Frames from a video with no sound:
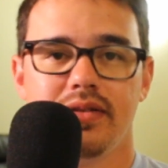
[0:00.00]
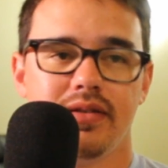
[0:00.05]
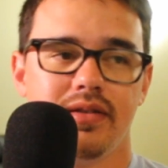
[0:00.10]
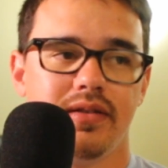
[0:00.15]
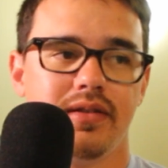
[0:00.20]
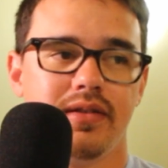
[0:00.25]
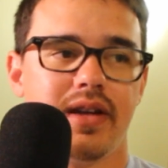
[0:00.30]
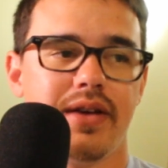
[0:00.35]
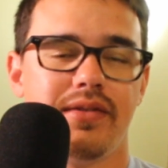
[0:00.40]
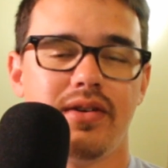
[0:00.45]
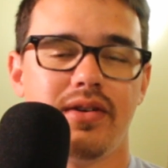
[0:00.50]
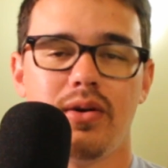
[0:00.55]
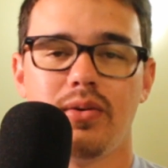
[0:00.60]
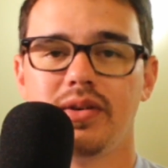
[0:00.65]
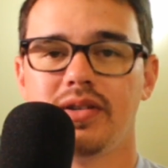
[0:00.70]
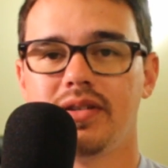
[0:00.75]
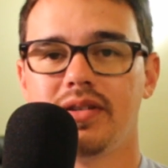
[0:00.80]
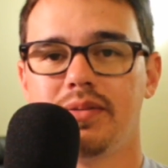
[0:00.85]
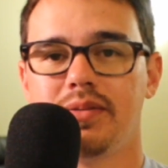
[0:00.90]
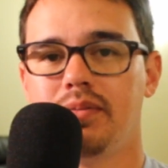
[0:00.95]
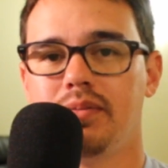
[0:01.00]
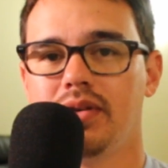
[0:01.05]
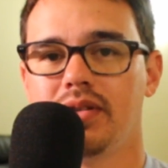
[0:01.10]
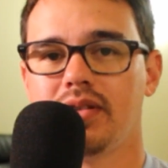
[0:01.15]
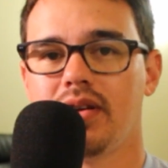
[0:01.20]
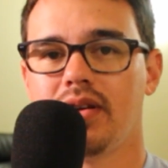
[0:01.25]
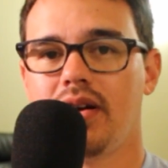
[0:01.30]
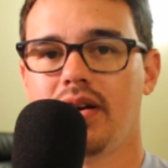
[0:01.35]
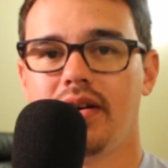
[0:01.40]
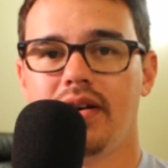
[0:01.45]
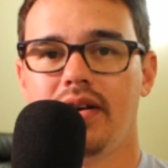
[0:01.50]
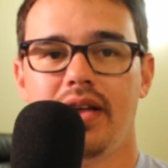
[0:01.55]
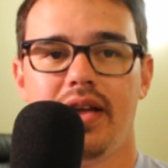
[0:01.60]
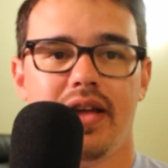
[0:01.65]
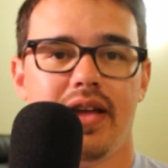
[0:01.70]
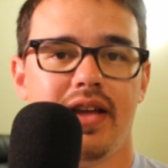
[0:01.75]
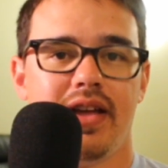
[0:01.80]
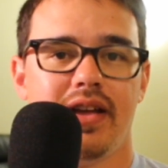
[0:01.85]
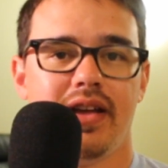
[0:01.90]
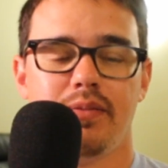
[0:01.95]
Kevin Owens puts on
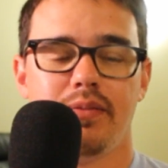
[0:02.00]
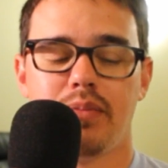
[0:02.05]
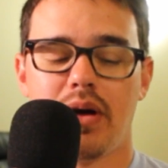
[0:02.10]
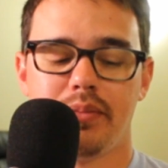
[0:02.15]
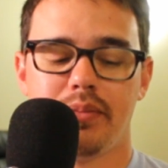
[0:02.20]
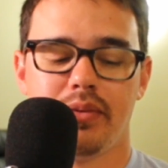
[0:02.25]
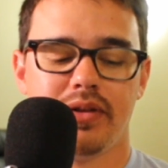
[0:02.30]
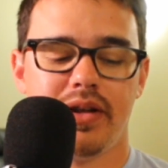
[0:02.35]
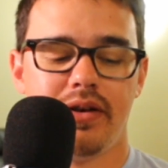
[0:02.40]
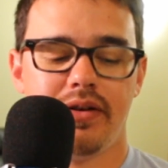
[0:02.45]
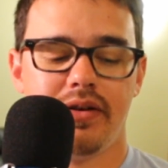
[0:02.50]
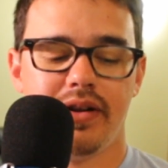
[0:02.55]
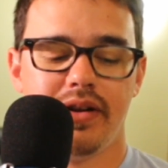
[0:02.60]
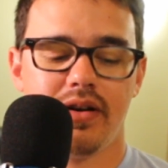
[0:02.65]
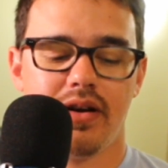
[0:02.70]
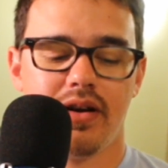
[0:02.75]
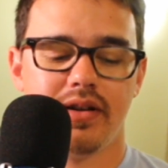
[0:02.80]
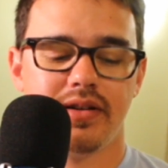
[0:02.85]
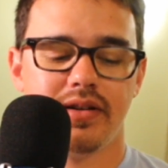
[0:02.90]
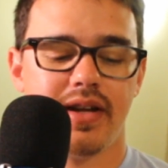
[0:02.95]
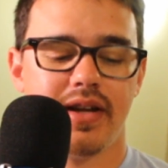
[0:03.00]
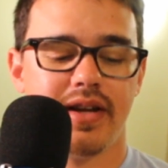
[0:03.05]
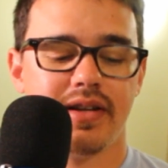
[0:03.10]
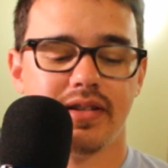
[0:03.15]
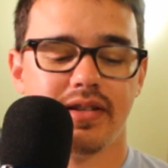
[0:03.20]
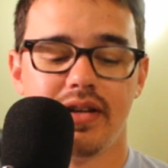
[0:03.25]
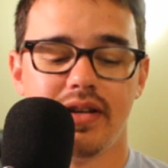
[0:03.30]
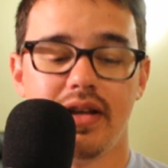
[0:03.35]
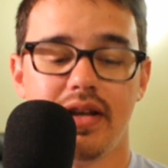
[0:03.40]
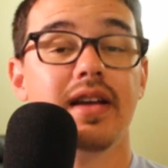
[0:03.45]
a popularity contest.